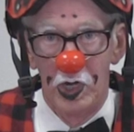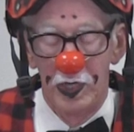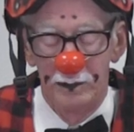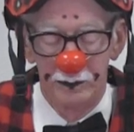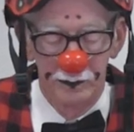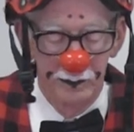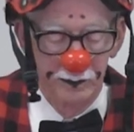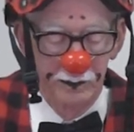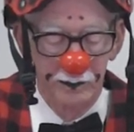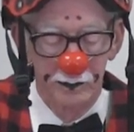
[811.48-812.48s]

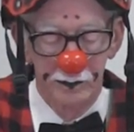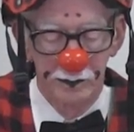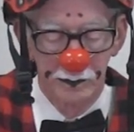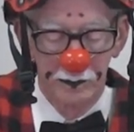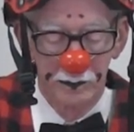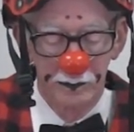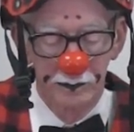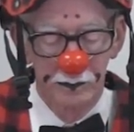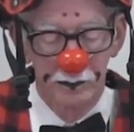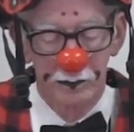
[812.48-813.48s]

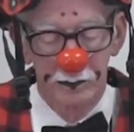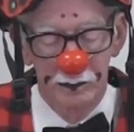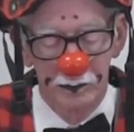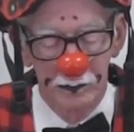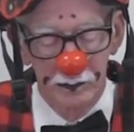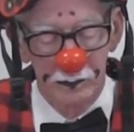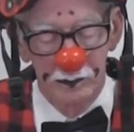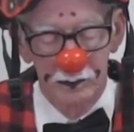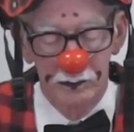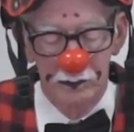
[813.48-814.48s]

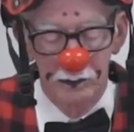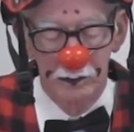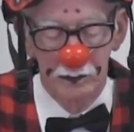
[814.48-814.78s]
(silence)